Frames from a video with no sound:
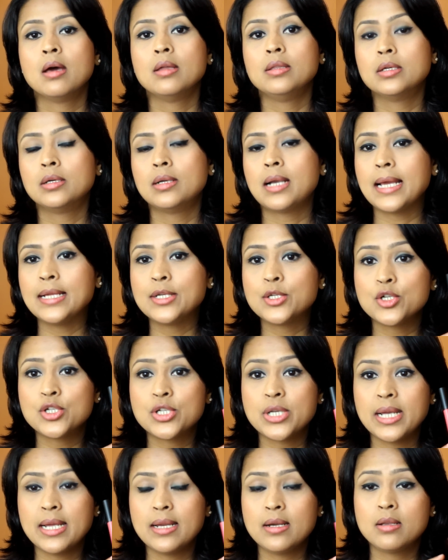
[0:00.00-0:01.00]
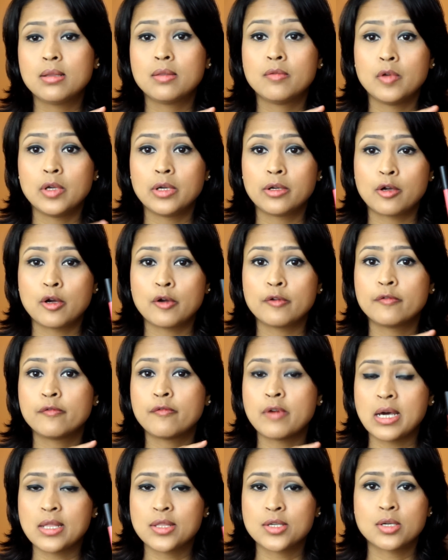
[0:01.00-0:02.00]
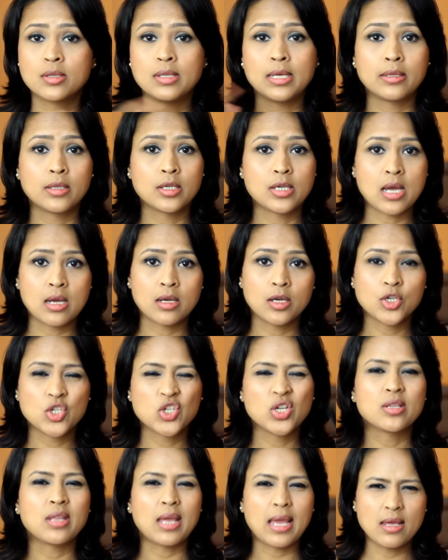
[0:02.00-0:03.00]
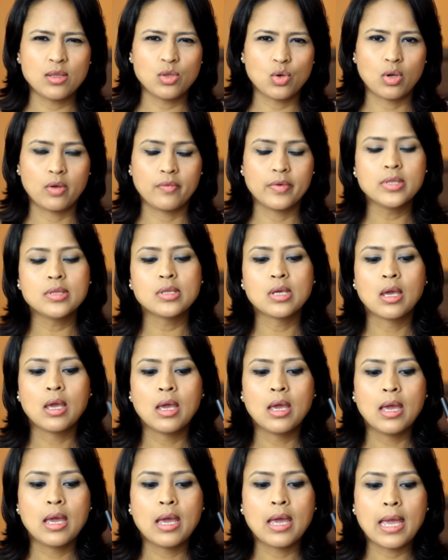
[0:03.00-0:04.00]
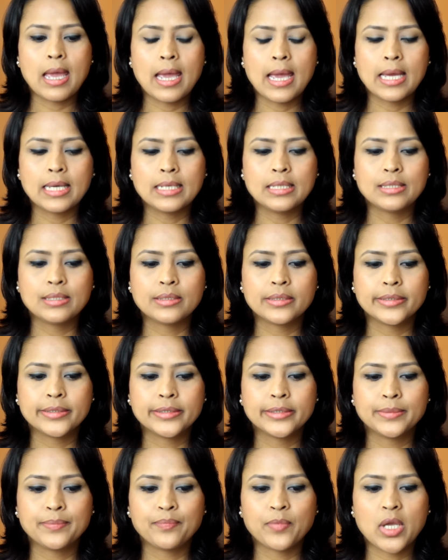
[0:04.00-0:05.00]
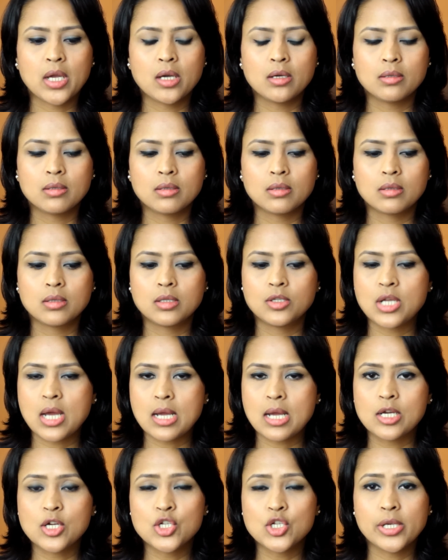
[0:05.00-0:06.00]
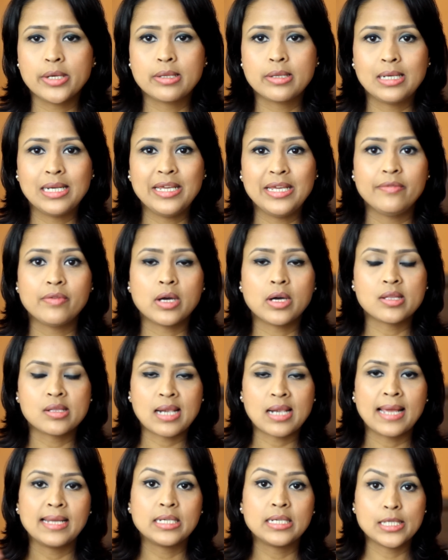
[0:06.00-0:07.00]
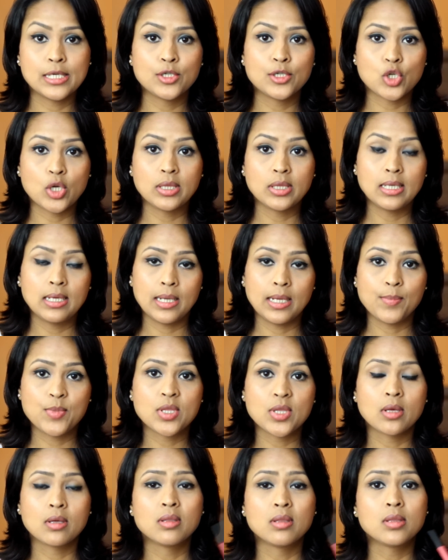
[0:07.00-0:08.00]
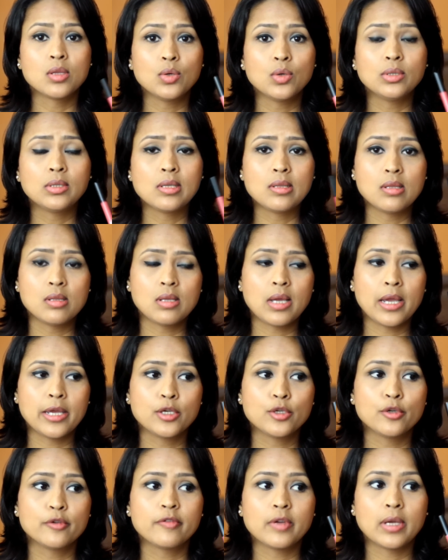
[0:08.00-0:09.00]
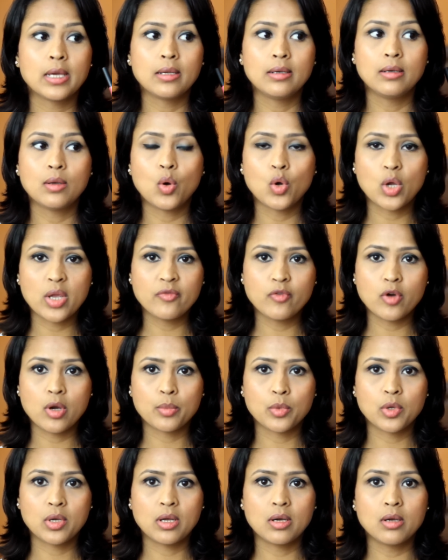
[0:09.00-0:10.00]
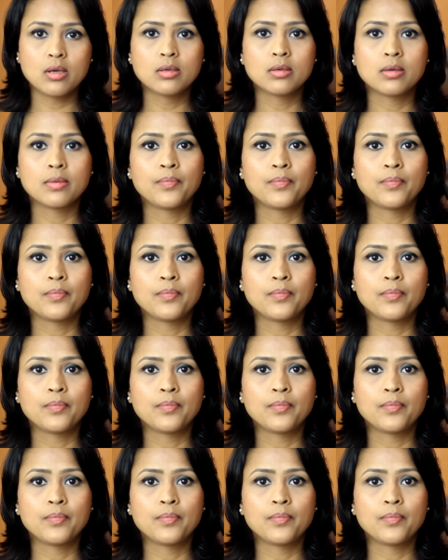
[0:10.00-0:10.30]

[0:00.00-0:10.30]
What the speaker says: The lighter shades wear off faster than the darker shades, as always, and the darker shades leave a slight tint on the lips. So this is kind of an okay formula,